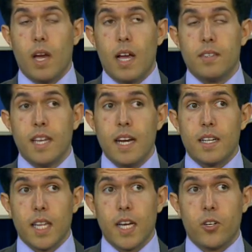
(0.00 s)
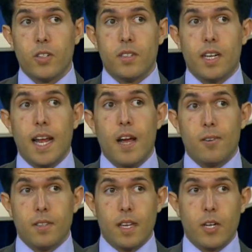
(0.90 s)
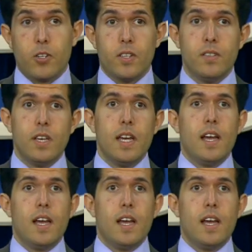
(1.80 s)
Senate elections and in House elections